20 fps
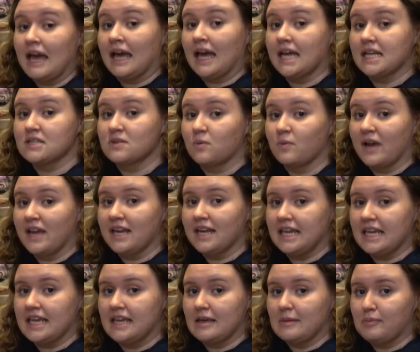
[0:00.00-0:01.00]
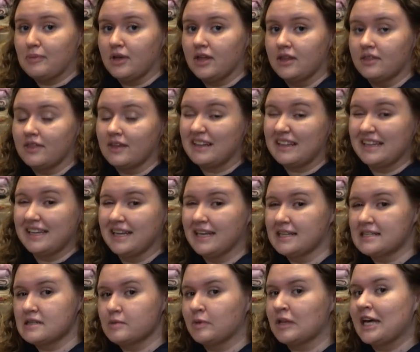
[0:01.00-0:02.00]
As a way to keep the cleaning
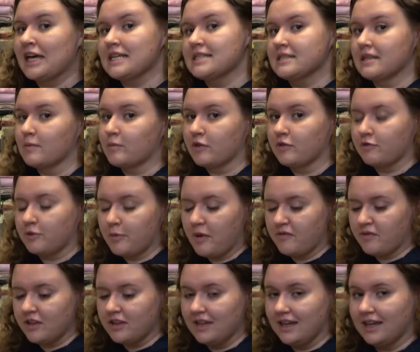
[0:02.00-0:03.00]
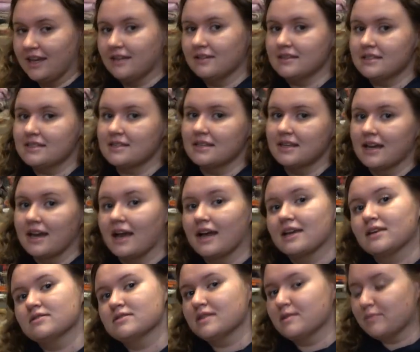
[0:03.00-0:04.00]
supplies separate from everything else, I
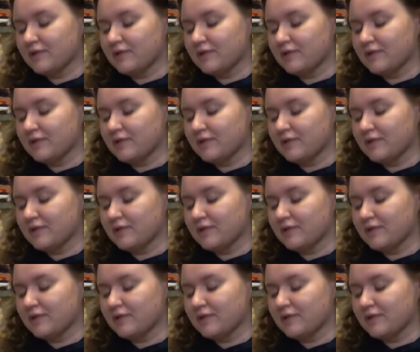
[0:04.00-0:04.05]
use the